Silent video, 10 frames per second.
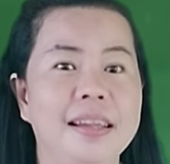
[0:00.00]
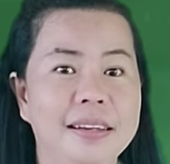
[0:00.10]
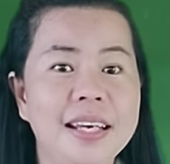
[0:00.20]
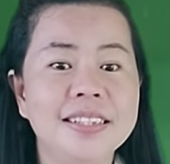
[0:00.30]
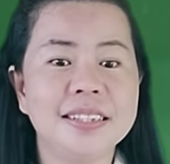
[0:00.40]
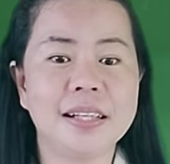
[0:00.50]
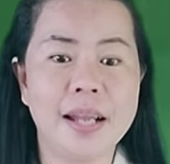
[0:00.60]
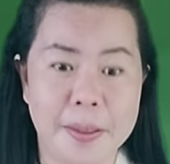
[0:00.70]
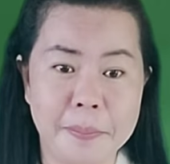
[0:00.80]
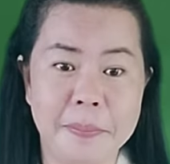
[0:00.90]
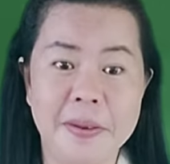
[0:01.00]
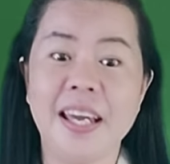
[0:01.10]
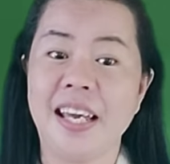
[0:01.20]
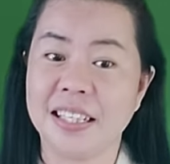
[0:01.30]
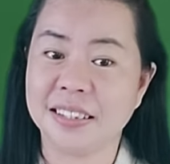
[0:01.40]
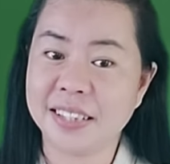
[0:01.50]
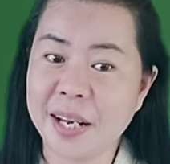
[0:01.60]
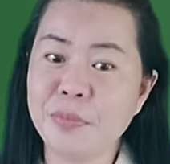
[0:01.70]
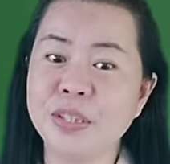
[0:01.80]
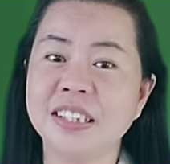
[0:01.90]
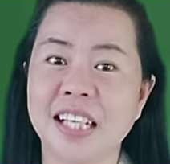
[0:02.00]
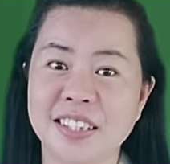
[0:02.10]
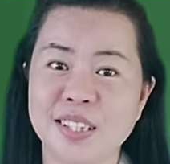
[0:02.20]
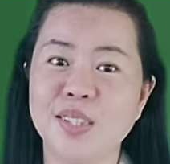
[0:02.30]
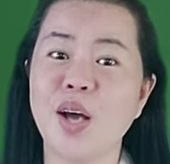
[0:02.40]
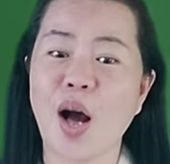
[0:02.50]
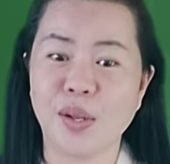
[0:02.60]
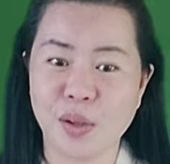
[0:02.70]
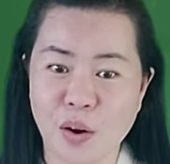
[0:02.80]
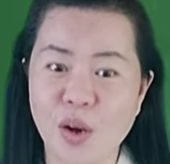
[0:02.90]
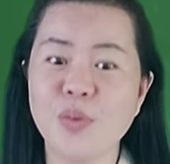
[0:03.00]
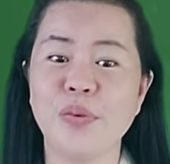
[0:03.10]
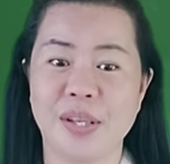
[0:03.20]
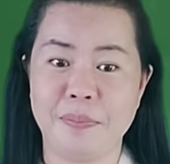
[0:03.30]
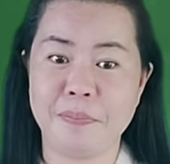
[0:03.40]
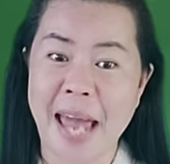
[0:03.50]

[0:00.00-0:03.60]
This slip is then presented along with